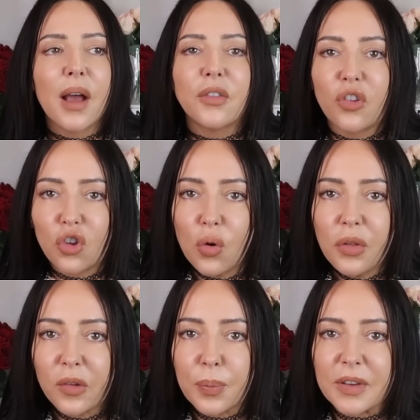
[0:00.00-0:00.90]
saw
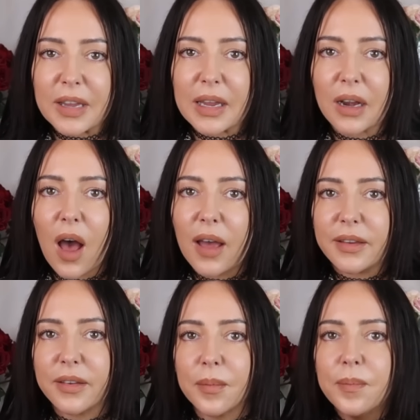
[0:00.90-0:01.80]
this particular
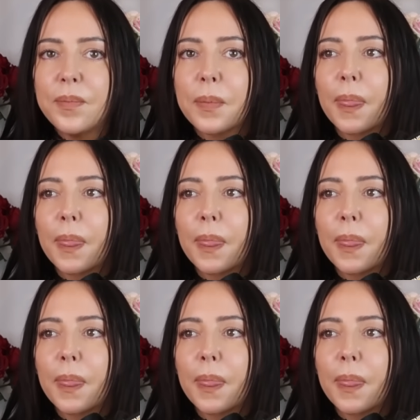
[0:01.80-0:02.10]
item